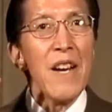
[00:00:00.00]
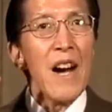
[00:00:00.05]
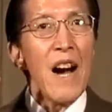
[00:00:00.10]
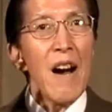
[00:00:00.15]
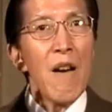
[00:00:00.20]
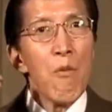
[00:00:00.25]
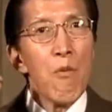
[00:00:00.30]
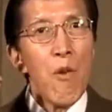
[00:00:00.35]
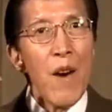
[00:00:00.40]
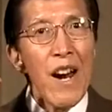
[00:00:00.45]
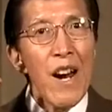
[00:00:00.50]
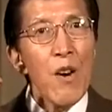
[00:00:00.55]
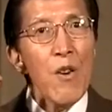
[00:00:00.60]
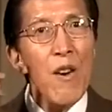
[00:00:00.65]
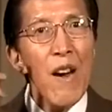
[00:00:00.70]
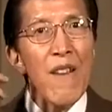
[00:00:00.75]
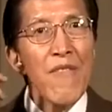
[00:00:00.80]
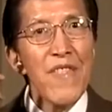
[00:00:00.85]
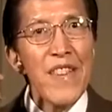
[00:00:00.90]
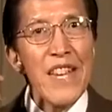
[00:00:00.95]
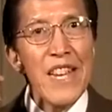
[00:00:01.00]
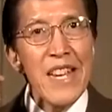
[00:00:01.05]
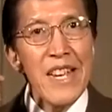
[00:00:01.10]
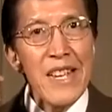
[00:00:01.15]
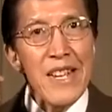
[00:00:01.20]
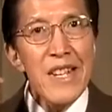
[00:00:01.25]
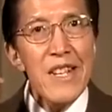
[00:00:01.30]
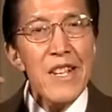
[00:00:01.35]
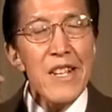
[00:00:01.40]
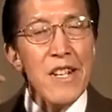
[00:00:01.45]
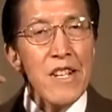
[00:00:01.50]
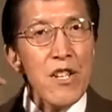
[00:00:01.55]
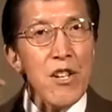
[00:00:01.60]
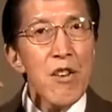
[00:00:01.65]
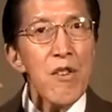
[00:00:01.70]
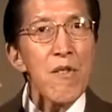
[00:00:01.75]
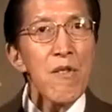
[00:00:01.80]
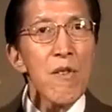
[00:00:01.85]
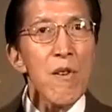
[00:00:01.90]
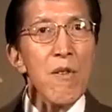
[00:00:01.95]
aware of, the
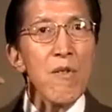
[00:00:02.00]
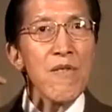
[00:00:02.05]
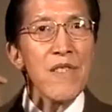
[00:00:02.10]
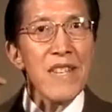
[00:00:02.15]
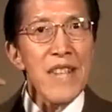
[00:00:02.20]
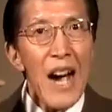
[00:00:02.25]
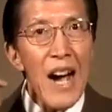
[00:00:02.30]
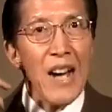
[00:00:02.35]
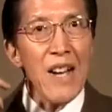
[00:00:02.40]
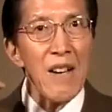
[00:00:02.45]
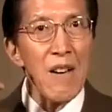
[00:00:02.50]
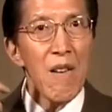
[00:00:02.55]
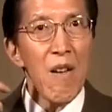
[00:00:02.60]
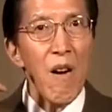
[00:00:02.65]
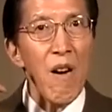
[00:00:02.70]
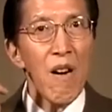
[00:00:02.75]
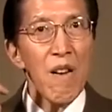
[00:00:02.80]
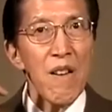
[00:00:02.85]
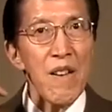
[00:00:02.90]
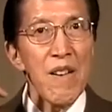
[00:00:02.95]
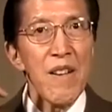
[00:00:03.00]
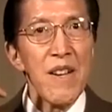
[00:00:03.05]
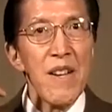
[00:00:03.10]
internal dialogue